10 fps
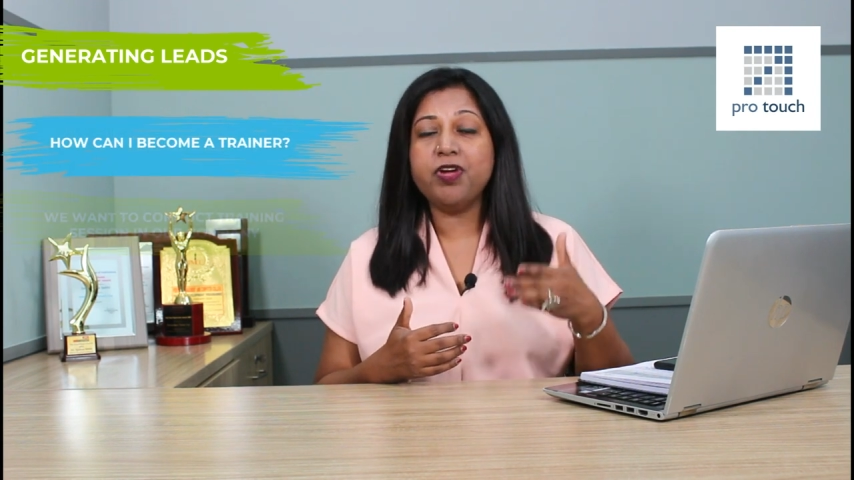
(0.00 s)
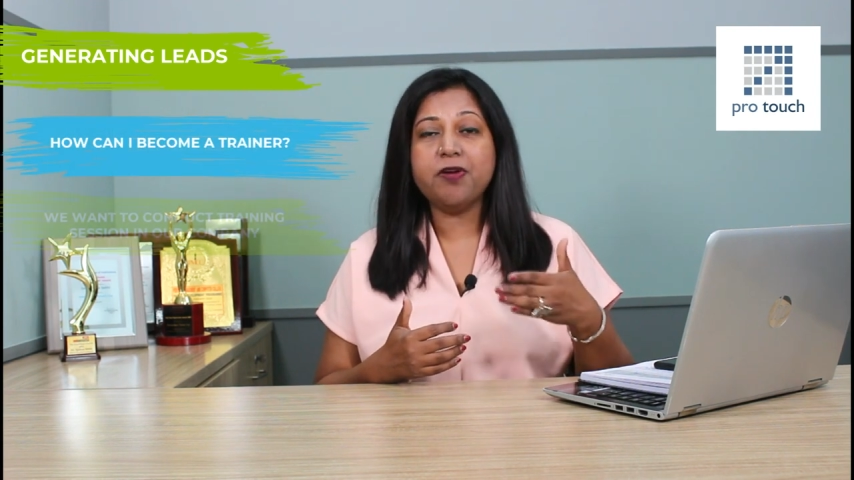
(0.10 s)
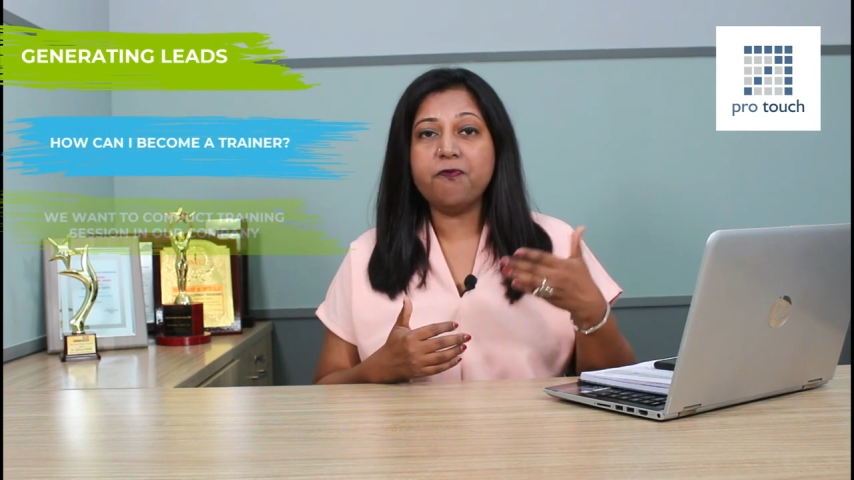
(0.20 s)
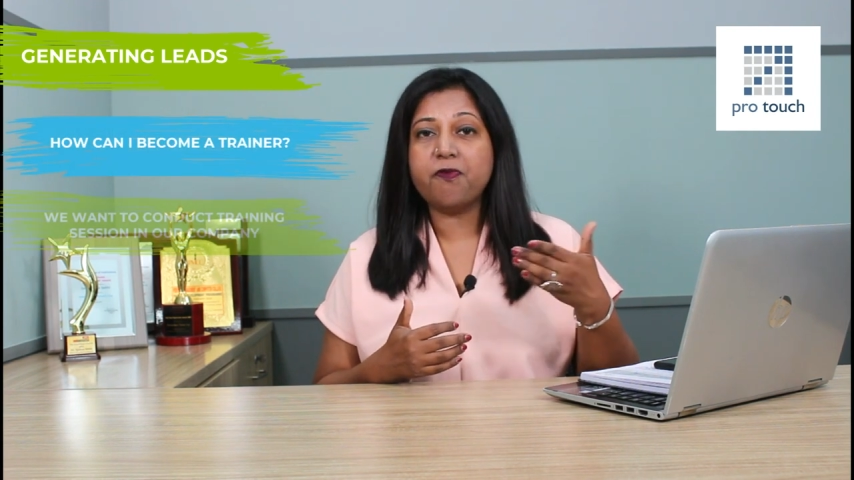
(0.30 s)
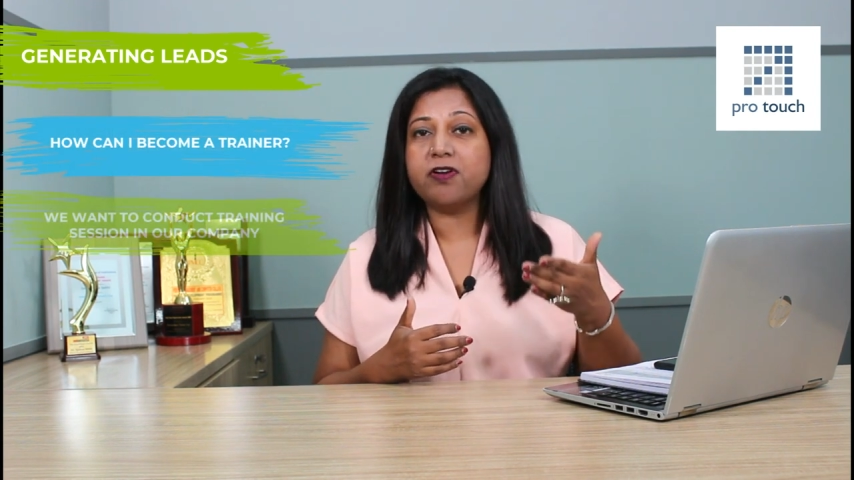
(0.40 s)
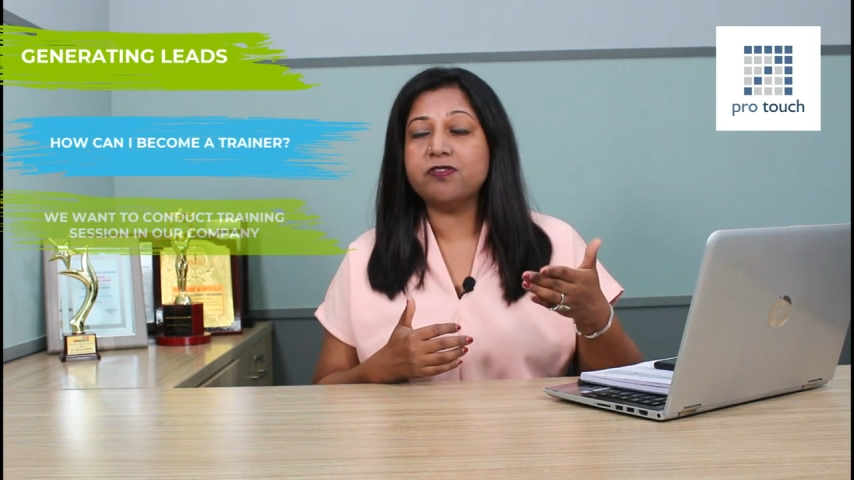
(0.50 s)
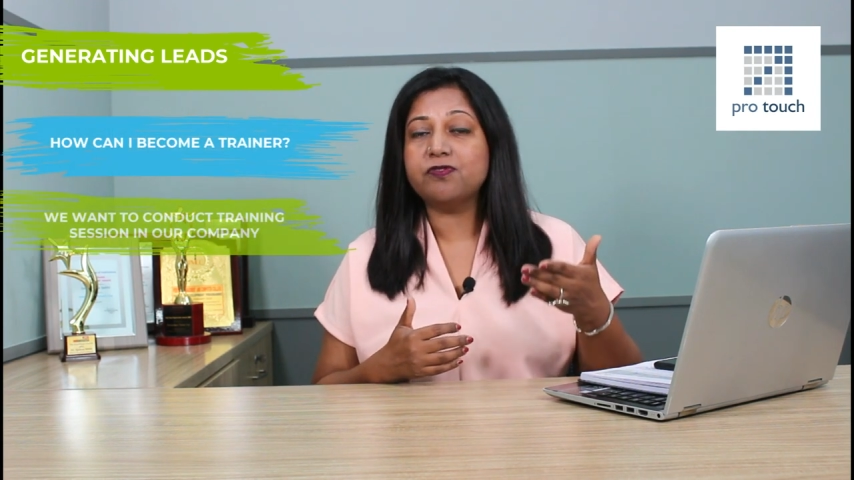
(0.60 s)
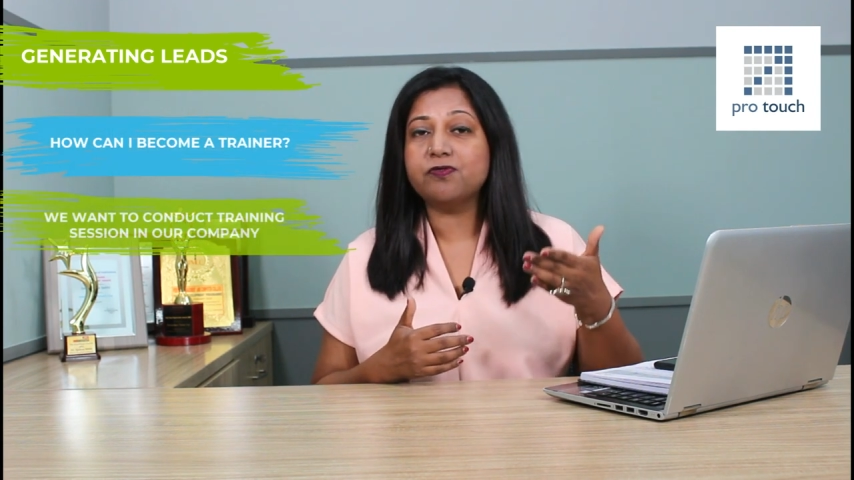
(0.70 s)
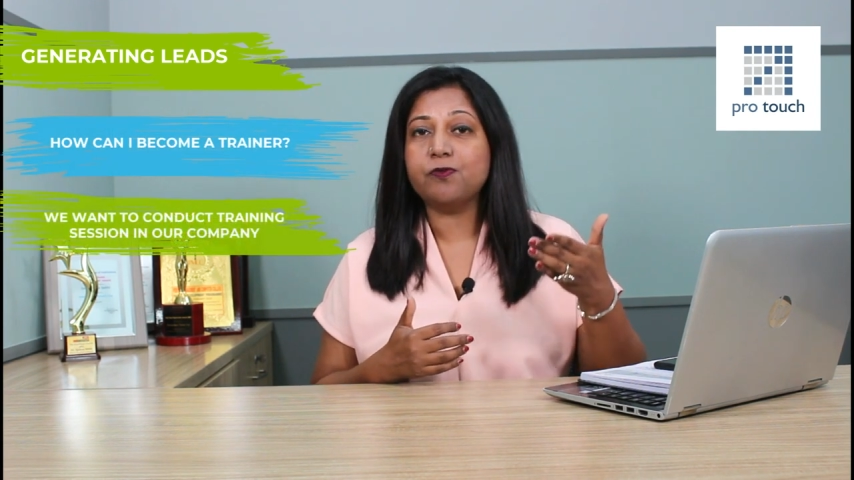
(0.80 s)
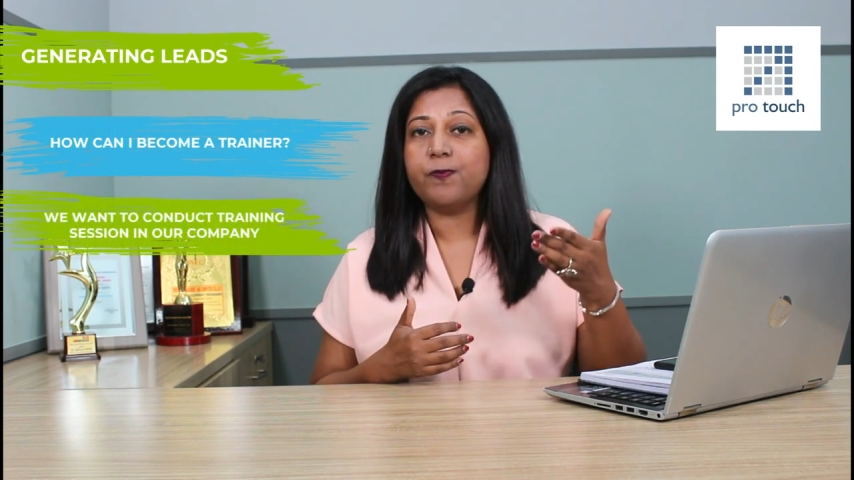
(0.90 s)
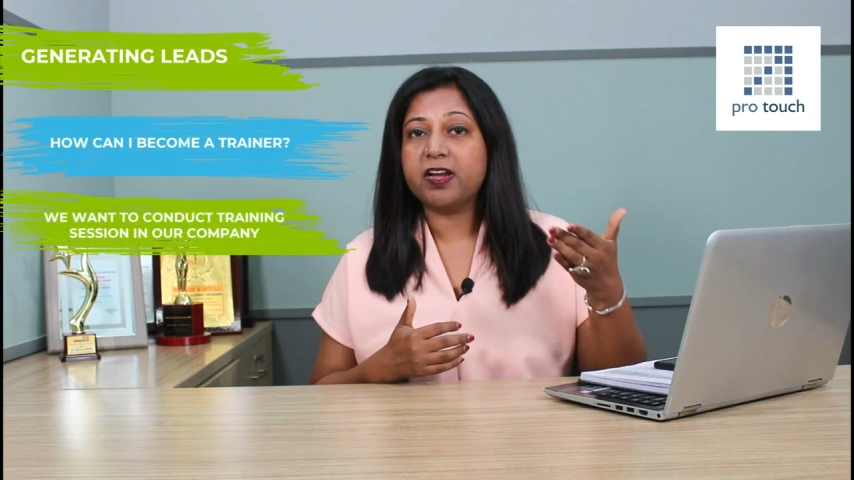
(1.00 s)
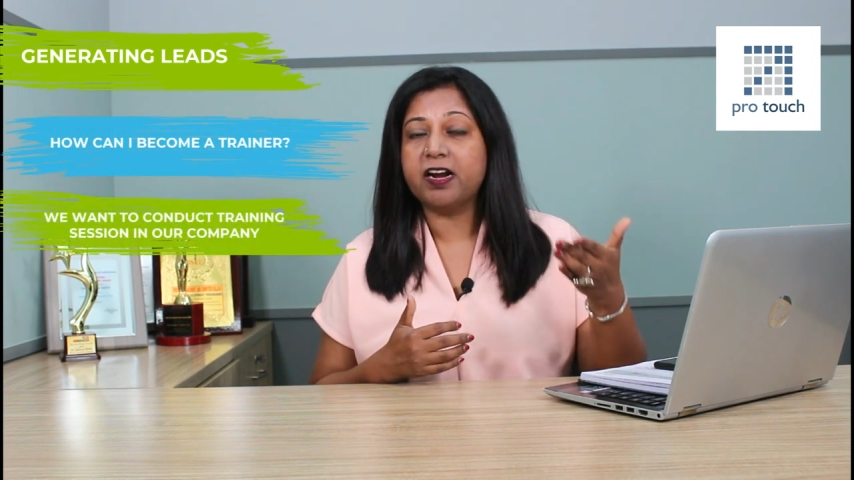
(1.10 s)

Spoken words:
We want to